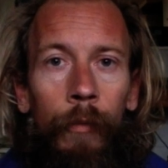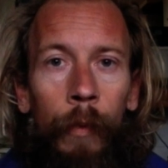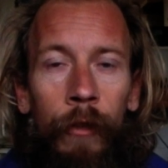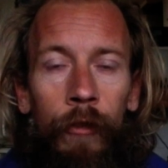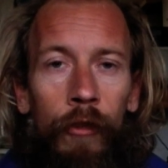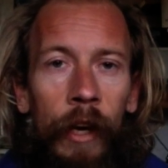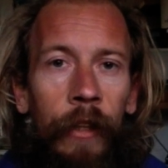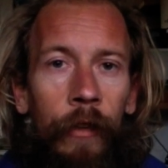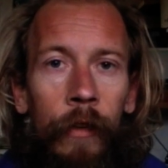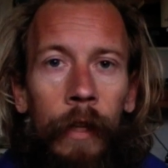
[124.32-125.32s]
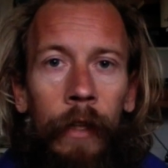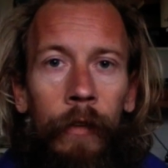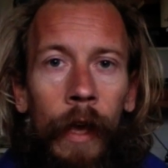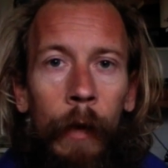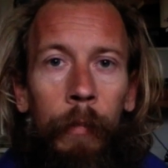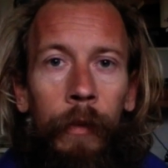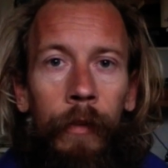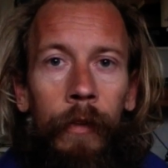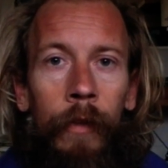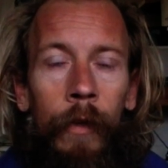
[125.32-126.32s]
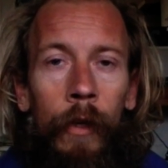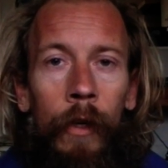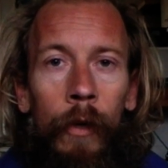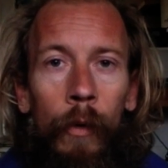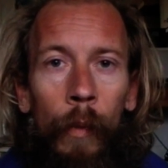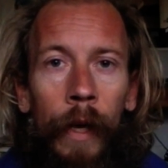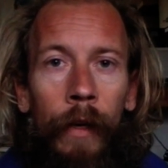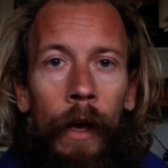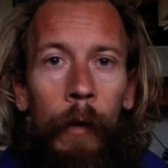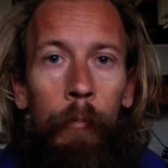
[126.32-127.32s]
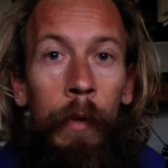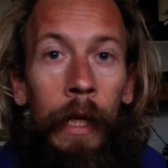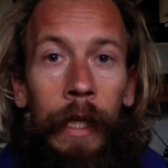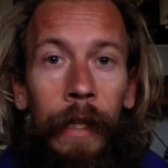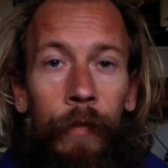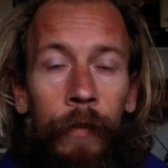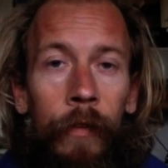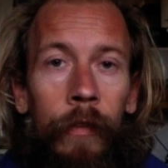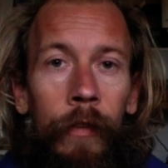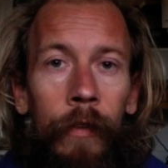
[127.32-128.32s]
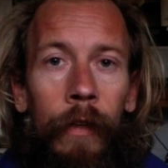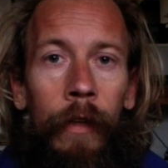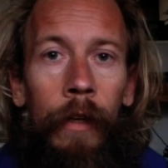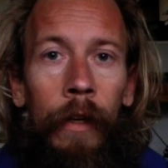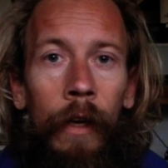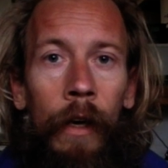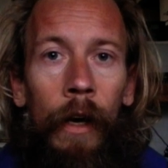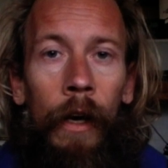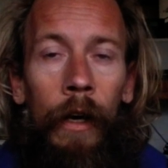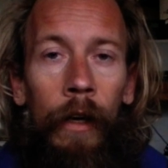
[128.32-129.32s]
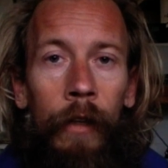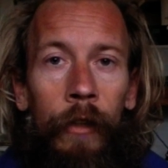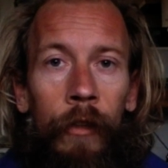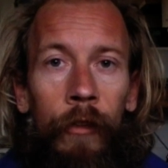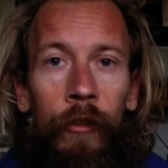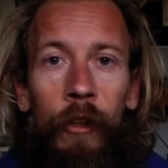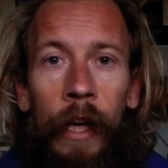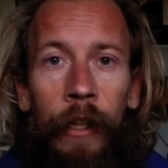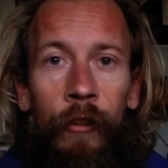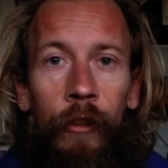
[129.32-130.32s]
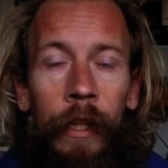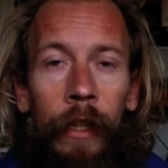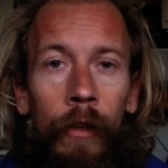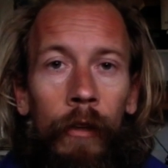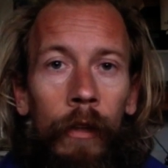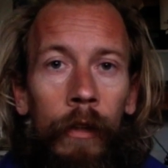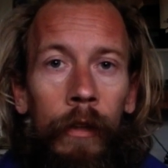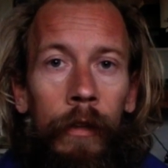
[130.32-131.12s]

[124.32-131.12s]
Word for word: when strange things happen, when our beliefs are changing or